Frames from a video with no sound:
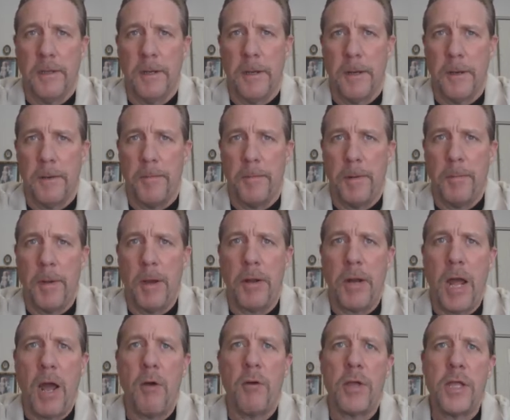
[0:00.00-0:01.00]

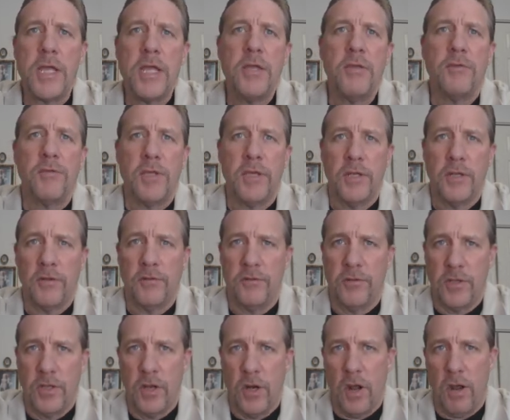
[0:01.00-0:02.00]
about how easy it
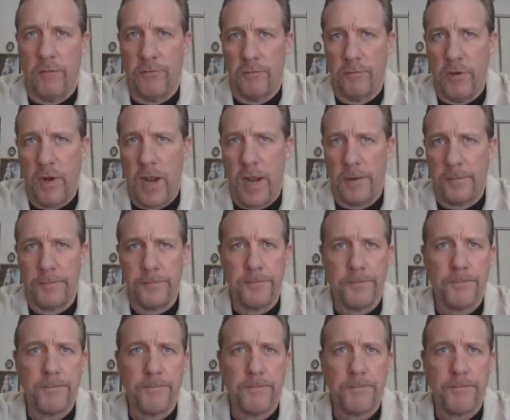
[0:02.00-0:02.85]
is to get off track.